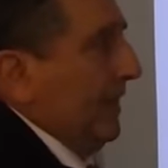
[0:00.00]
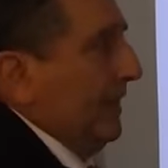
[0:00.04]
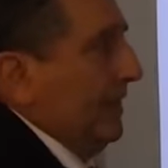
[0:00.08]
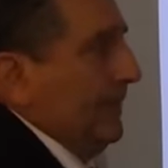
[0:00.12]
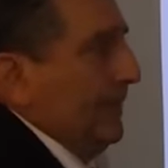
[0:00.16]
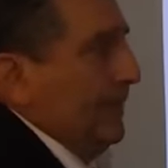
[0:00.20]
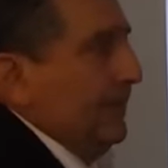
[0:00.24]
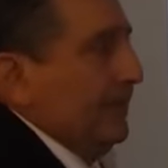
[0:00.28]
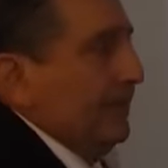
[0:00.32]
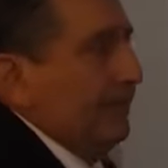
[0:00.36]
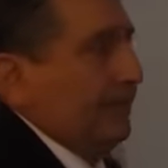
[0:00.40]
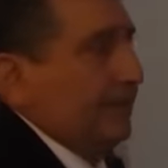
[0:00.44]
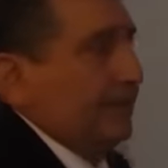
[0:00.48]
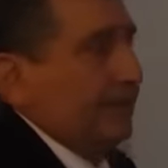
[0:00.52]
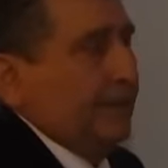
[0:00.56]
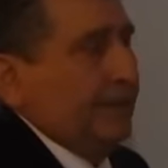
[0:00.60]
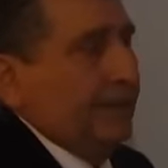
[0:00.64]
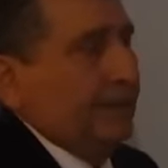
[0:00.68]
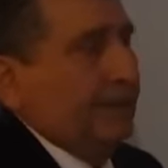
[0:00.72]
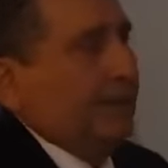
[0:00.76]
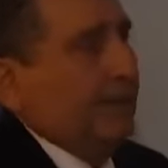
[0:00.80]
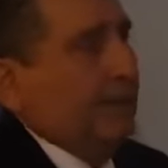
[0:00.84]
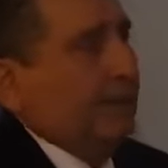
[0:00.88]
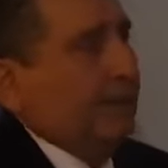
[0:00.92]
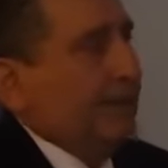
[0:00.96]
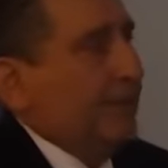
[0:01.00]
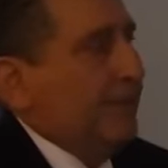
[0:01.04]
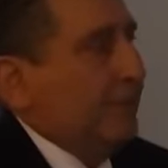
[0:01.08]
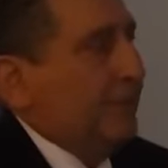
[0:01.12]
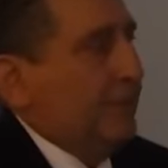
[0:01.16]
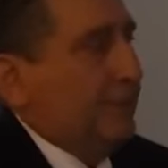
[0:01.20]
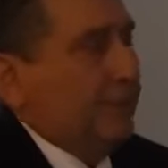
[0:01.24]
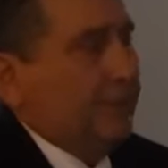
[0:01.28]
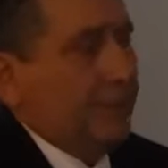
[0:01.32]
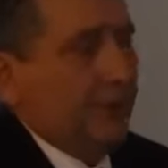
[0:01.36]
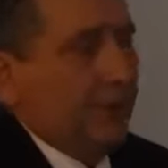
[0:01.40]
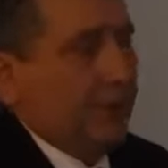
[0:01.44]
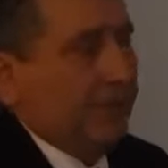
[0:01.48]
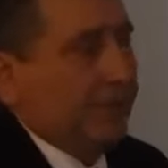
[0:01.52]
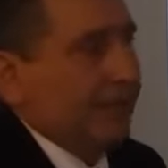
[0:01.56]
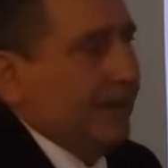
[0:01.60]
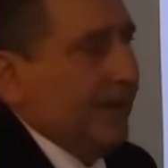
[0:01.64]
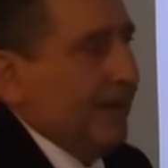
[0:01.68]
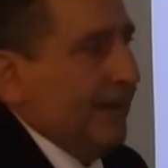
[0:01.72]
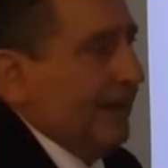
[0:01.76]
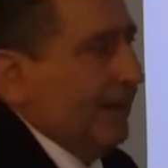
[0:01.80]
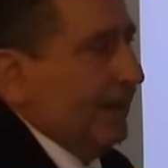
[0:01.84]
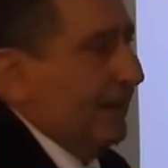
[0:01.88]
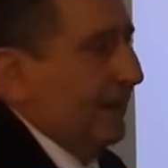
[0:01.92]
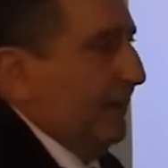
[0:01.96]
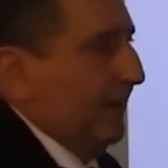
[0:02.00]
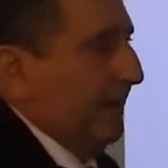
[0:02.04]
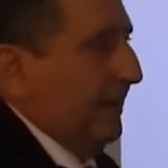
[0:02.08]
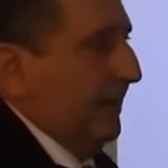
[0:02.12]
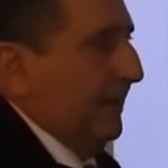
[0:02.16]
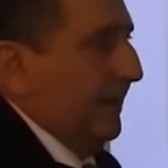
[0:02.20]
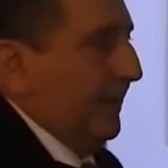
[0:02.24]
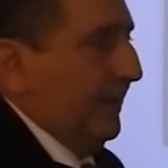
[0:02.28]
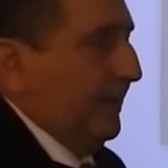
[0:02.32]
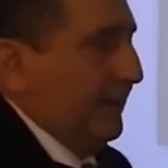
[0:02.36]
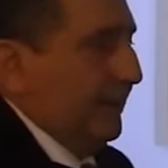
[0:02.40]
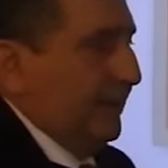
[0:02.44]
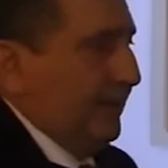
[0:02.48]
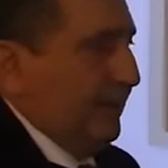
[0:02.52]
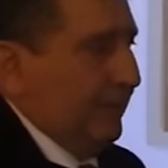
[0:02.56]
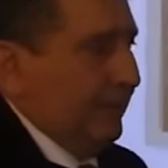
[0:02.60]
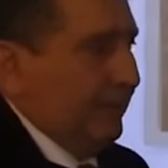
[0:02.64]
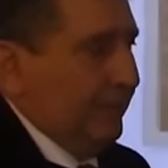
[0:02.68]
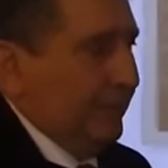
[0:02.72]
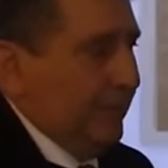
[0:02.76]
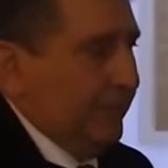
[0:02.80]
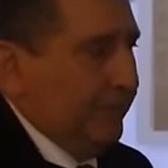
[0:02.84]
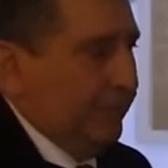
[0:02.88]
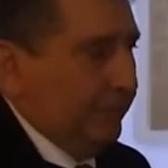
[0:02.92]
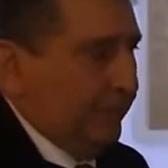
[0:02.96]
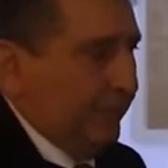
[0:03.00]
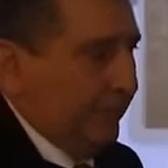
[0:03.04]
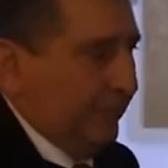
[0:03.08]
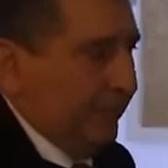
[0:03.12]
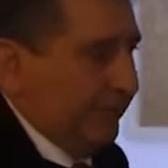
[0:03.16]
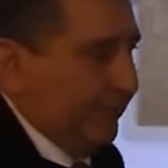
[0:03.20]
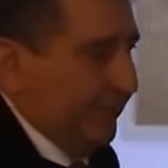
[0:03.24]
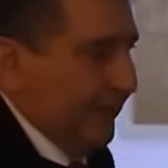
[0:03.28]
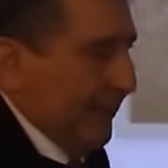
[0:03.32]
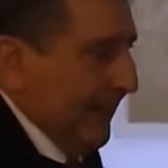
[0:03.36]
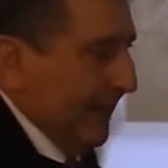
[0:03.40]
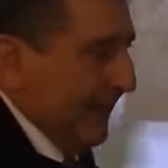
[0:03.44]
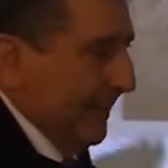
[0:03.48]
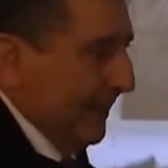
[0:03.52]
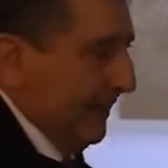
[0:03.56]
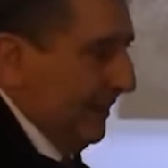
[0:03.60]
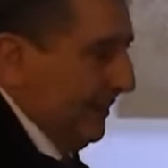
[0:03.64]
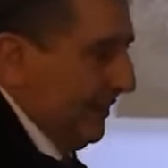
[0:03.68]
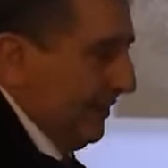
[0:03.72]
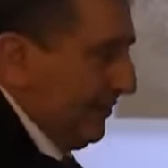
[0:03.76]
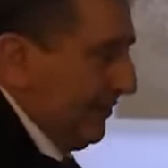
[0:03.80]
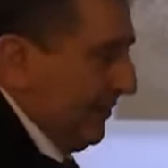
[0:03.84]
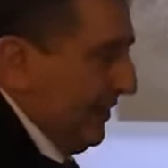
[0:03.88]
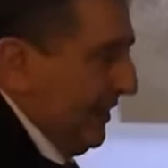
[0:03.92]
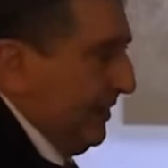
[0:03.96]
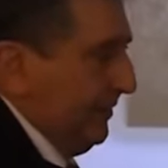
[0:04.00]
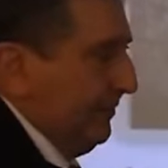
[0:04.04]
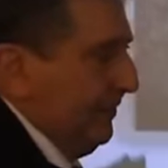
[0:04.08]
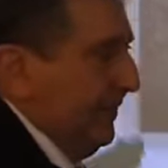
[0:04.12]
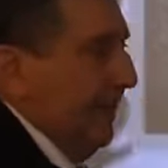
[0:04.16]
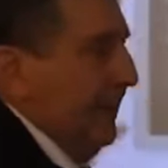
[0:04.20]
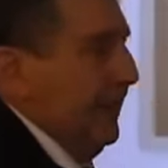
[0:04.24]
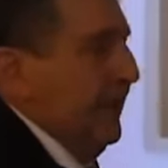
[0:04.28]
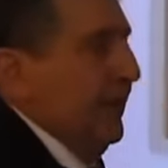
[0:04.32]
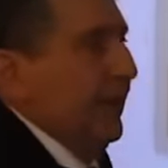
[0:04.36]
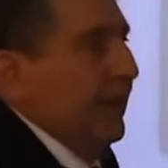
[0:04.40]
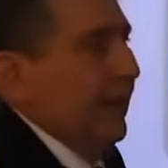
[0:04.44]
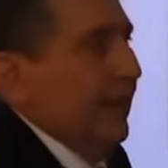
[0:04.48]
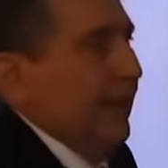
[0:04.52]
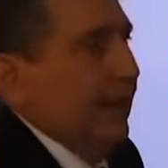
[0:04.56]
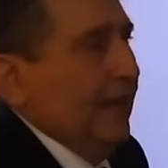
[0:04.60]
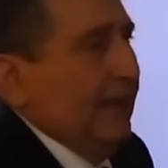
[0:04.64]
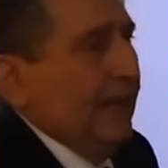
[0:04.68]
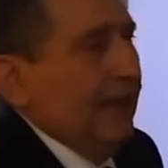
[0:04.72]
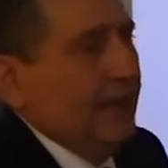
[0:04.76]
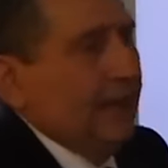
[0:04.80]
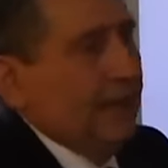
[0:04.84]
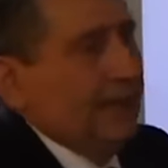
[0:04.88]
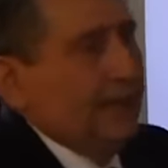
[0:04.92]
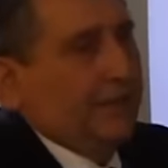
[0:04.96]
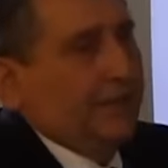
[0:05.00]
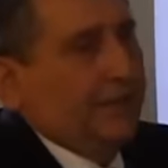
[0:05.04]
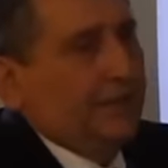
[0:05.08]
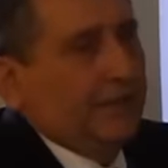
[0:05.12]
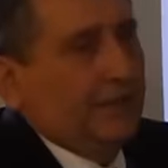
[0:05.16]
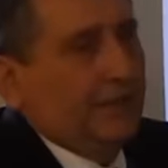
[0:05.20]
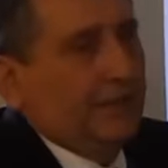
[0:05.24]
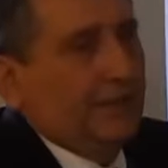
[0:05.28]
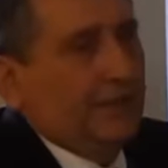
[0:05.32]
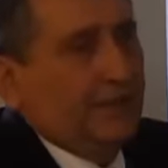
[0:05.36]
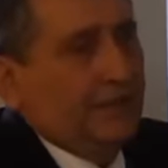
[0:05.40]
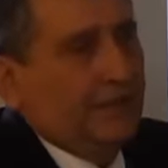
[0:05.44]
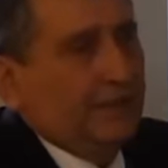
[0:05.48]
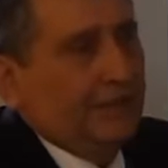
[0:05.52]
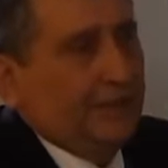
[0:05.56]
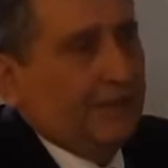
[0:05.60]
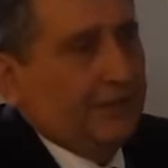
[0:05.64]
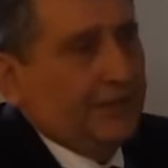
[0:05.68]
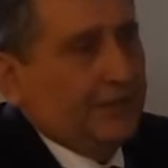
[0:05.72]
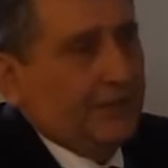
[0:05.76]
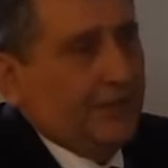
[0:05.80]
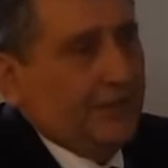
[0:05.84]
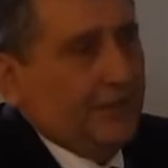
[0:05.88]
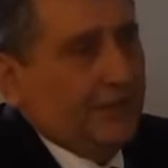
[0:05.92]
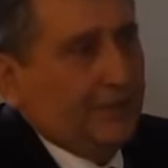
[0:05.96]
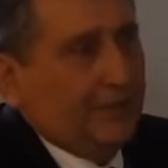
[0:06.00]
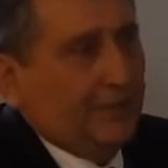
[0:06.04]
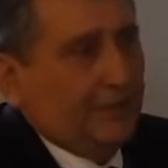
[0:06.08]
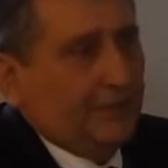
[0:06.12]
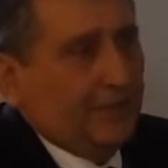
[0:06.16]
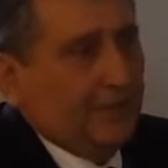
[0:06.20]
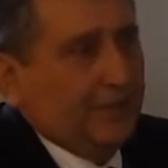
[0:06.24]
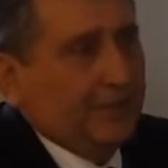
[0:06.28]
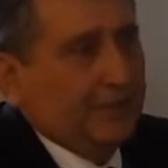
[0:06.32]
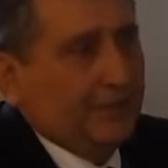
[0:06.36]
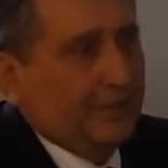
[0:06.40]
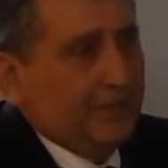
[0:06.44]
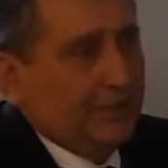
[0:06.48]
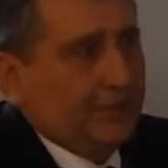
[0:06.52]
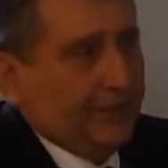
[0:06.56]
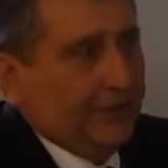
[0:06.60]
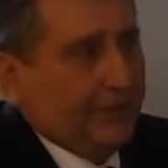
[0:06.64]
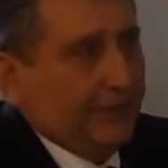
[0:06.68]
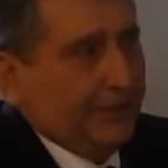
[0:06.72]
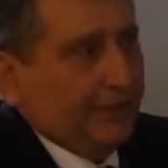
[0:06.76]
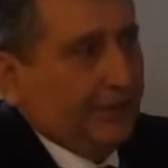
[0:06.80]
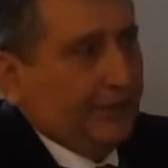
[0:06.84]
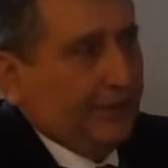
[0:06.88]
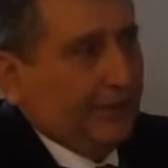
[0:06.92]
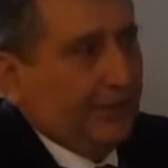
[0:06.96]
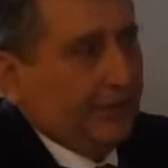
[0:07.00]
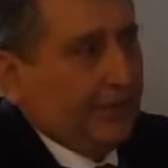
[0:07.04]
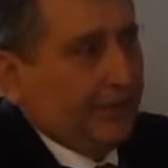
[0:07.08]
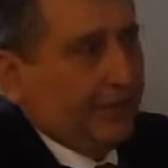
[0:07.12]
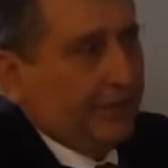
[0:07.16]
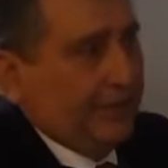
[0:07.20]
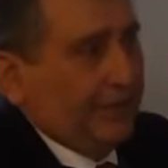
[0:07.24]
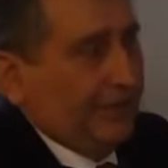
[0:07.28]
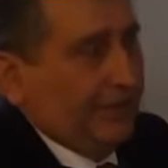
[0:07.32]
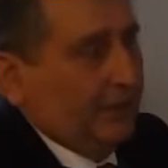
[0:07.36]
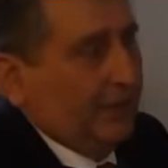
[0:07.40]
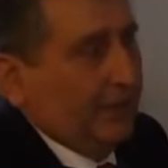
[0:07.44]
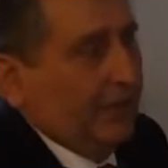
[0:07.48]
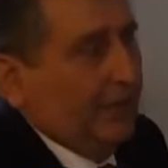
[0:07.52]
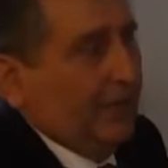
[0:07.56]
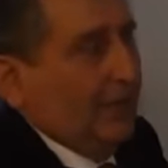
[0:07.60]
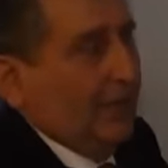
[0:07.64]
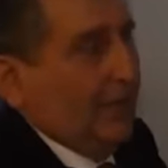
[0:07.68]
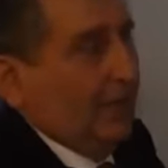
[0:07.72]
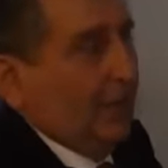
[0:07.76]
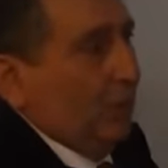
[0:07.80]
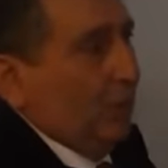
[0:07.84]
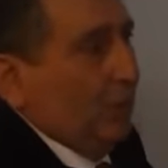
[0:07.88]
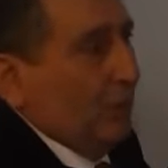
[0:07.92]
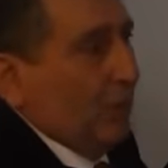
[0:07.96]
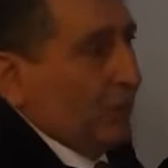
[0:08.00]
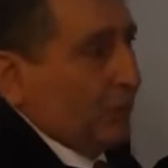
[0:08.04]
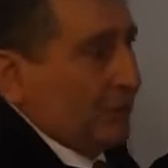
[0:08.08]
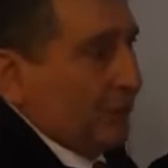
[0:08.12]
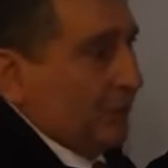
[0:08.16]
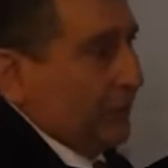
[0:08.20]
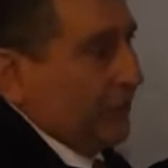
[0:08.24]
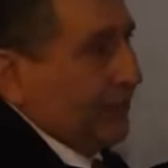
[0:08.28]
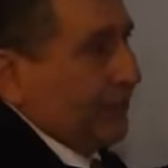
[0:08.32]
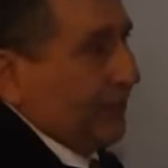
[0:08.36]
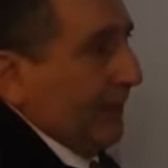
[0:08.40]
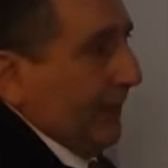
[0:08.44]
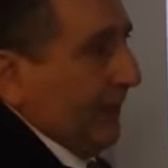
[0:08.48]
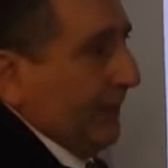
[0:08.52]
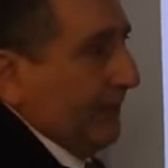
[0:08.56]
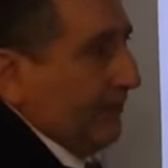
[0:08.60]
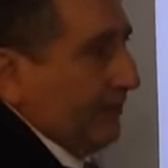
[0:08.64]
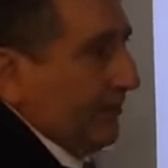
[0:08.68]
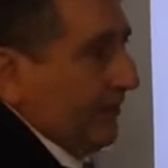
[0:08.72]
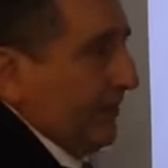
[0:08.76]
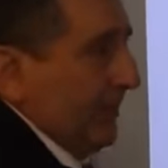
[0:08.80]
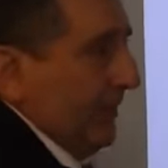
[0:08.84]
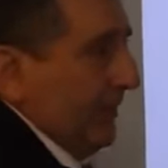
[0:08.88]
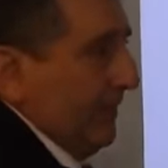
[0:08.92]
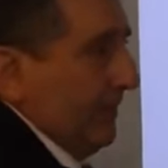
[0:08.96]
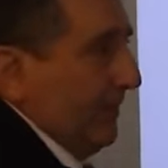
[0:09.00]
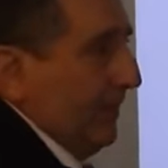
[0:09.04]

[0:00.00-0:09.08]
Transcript: and then and then were brought back and and they were put back in the grave and until and decided to keep the secret until Russia changed.